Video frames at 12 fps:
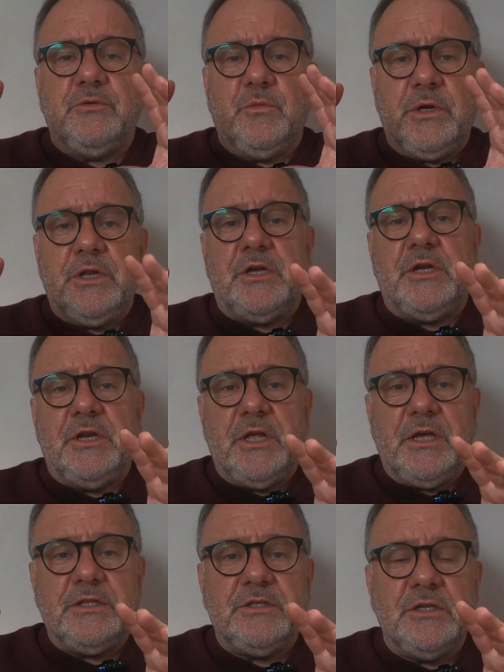and when you're
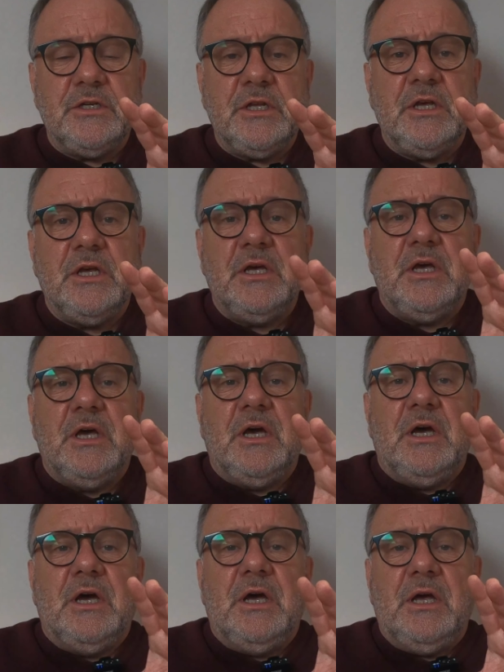connected,
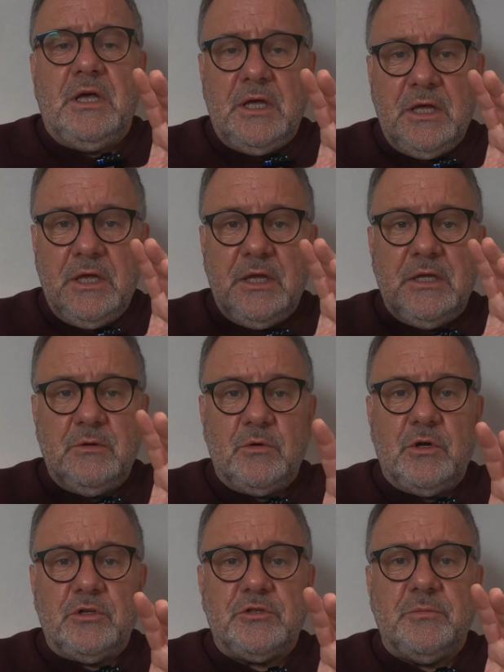it will
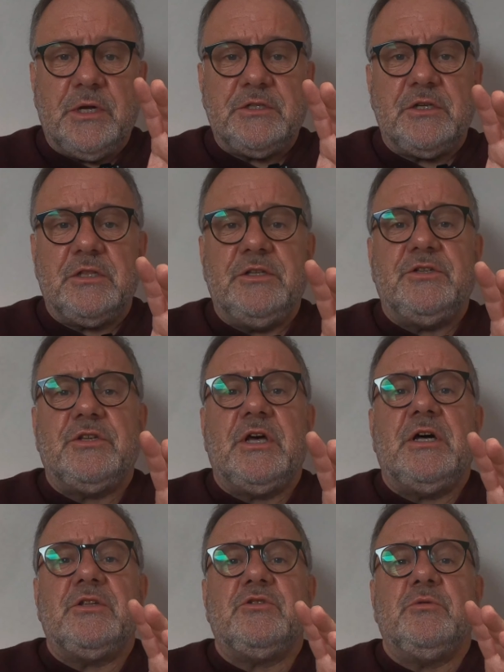automatically
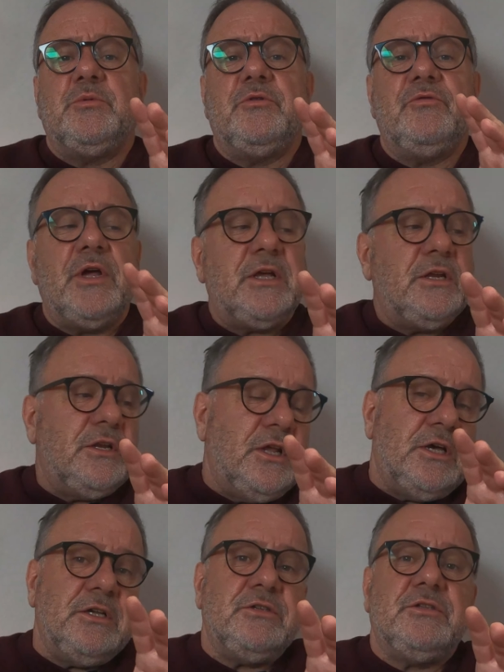start up and
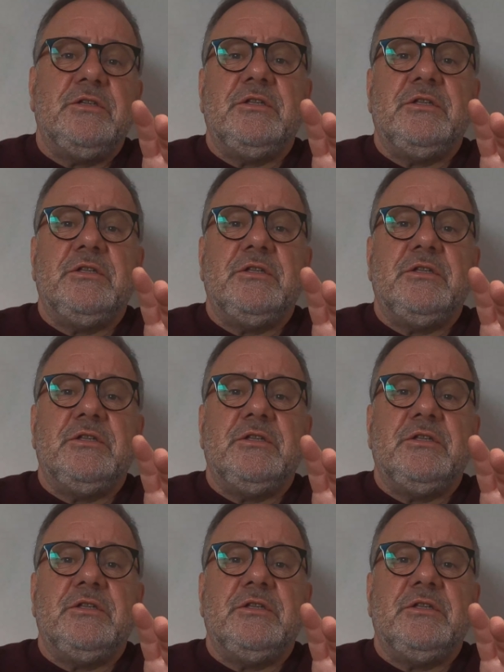recognise